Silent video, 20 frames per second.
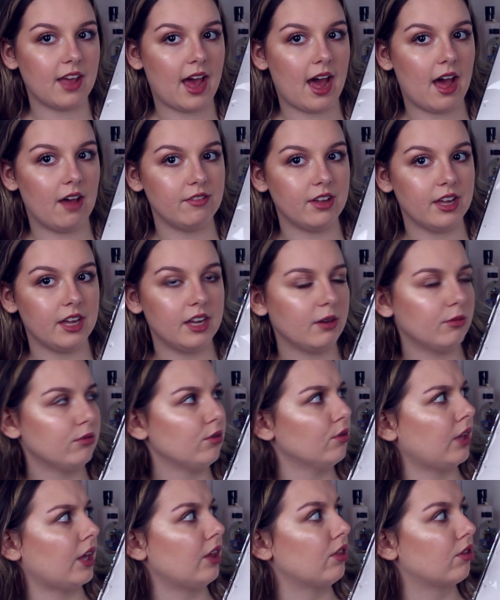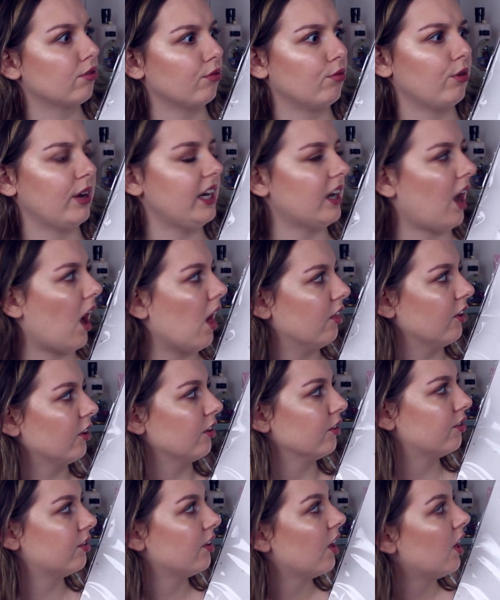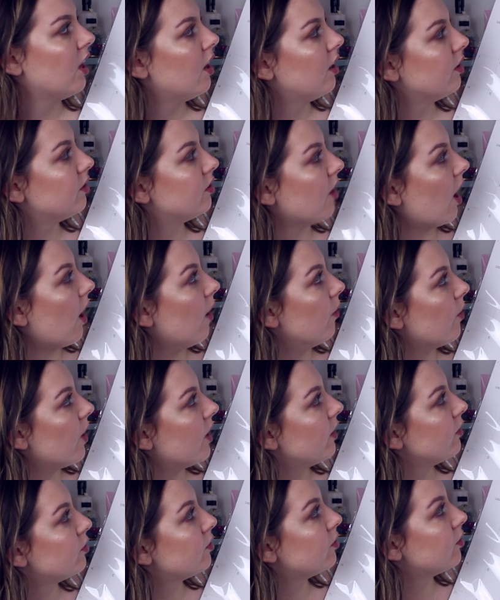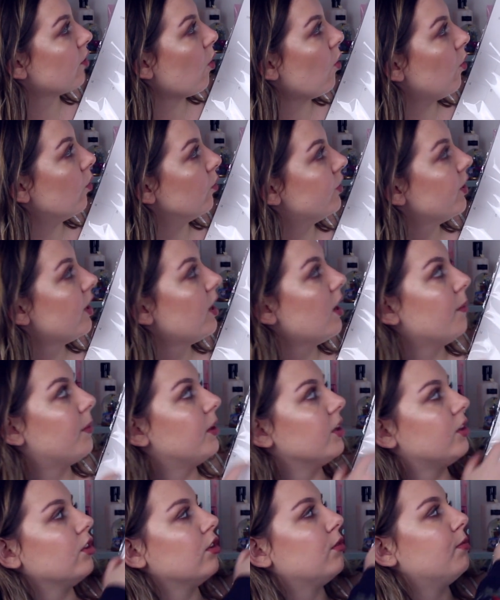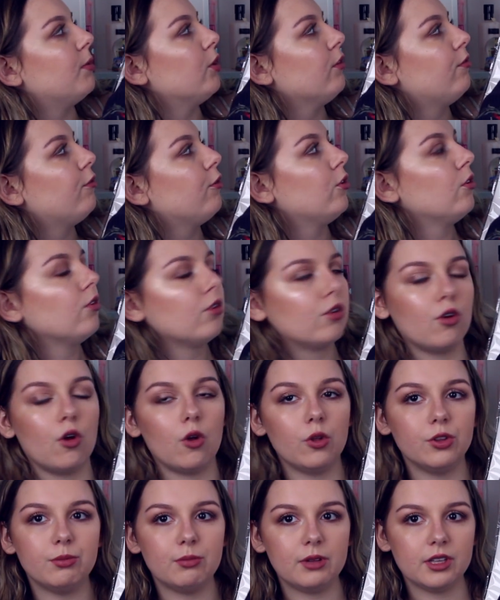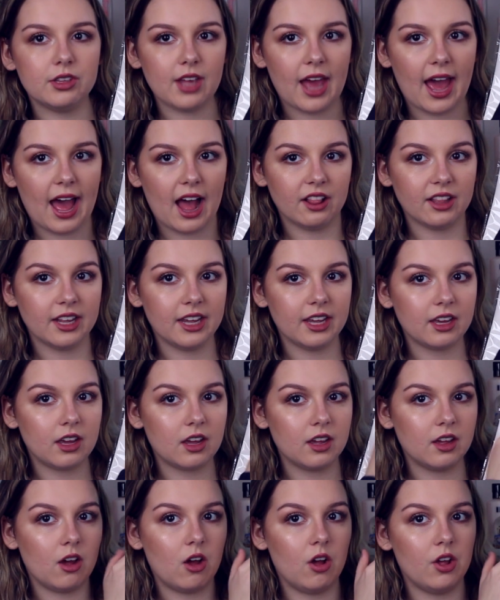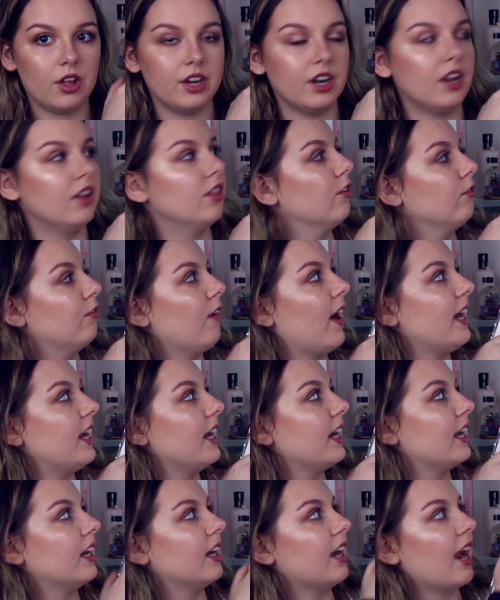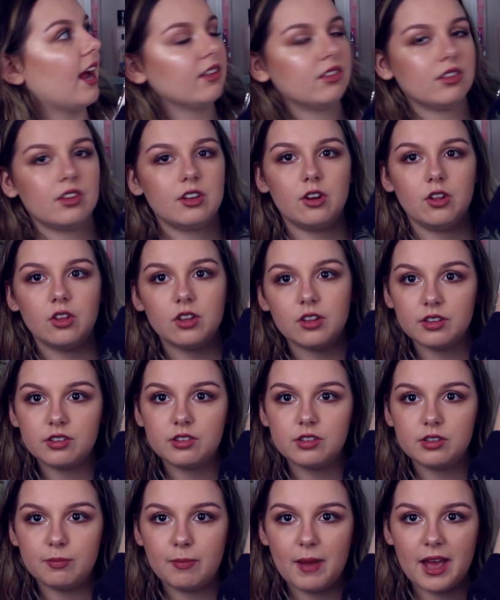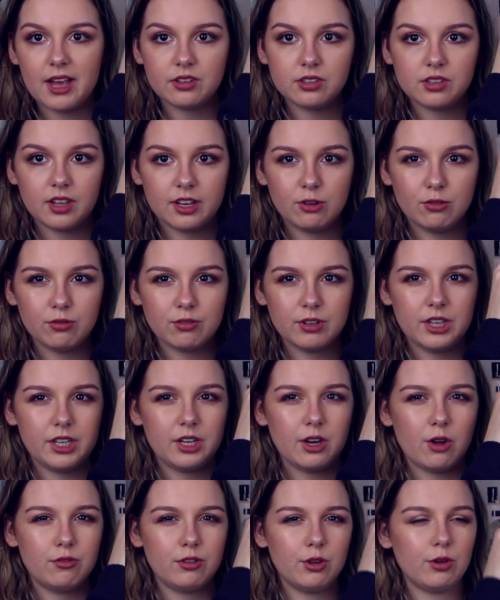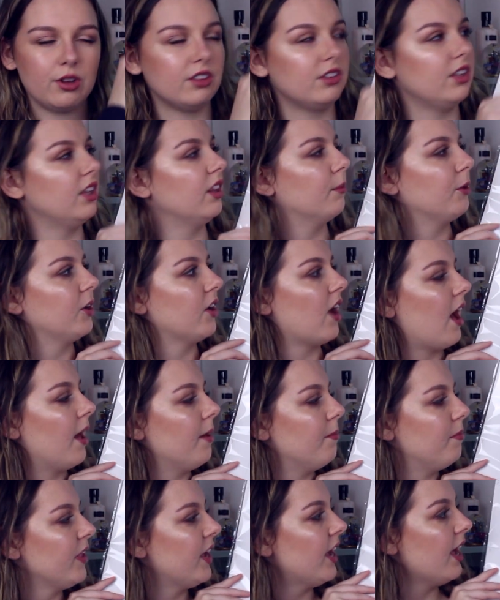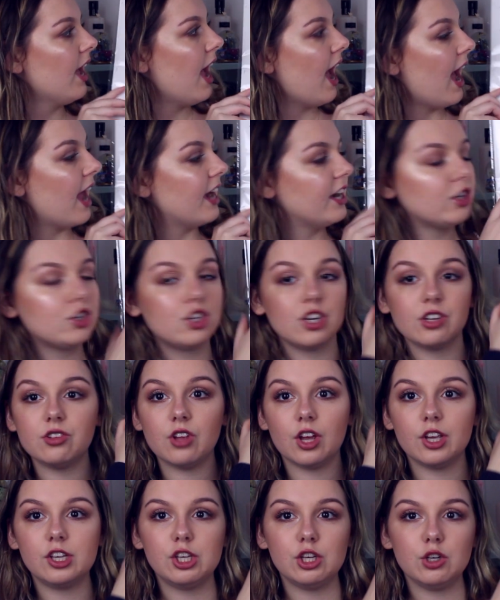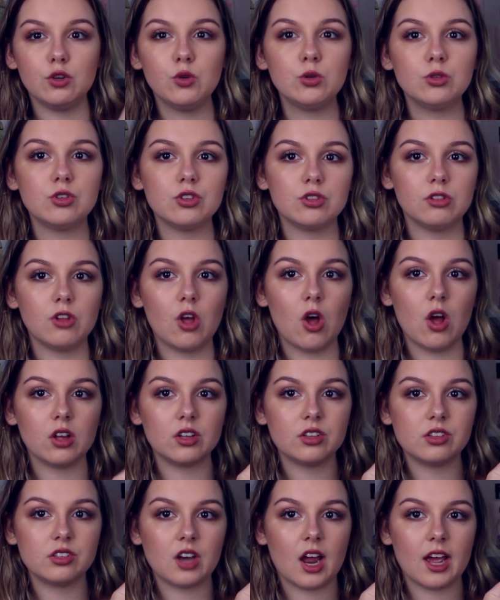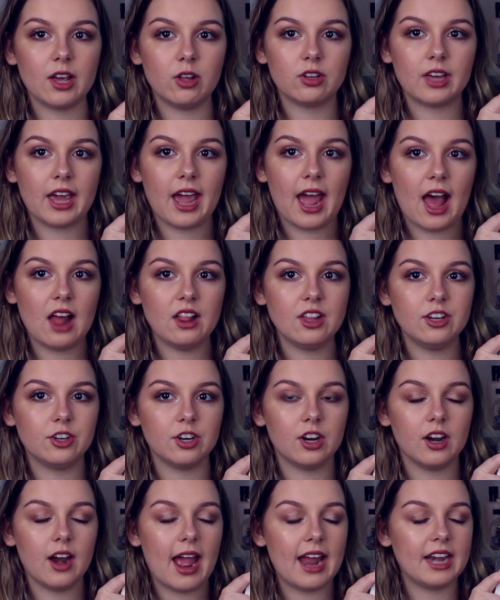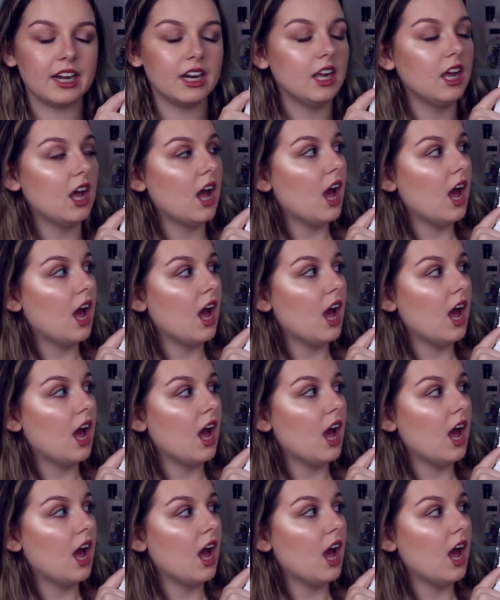to have it. And it was only $3, so sold. But it's this beautiful gold metallic on the writing, and it has little specks. I don't really know if you can see them or not. And it's just a huge long style calendar, and